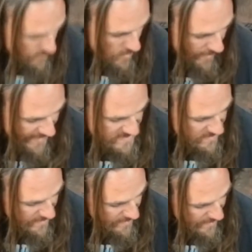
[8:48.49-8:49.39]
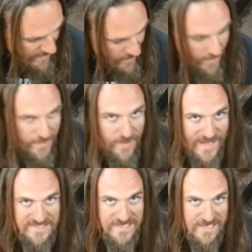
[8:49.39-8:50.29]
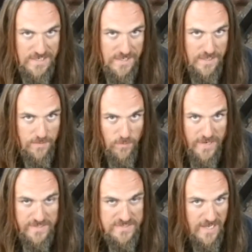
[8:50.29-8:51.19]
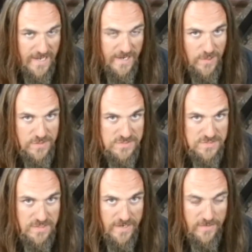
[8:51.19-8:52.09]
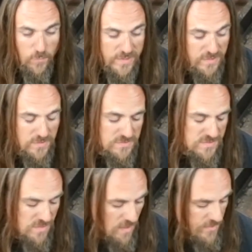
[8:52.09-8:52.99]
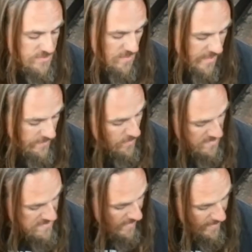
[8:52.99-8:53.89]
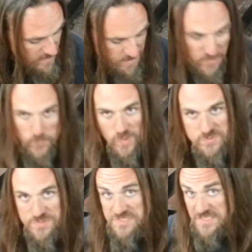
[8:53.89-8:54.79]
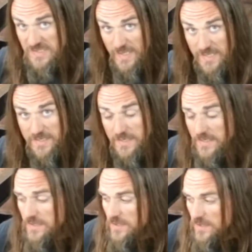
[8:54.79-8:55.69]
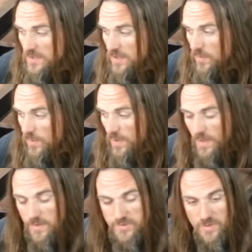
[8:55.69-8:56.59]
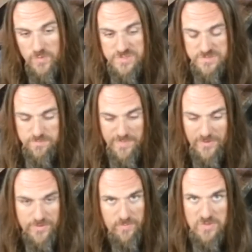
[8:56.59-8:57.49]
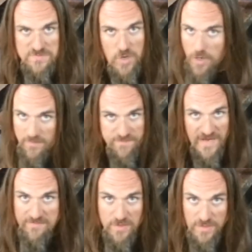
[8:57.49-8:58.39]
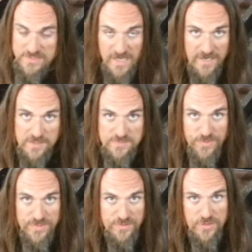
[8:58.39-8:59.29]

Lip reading: Class E rated tires and wheels. These are 8-lug tires. My old ones were 6-lug, which is better than most car 5-lug tires, but